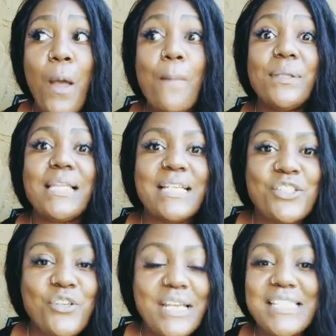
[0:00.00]

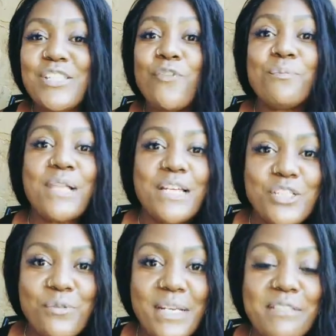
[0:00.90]
pleasure. It's
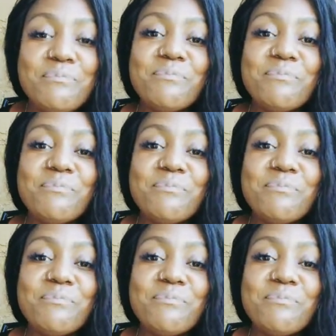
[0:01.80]
self-pleasuring.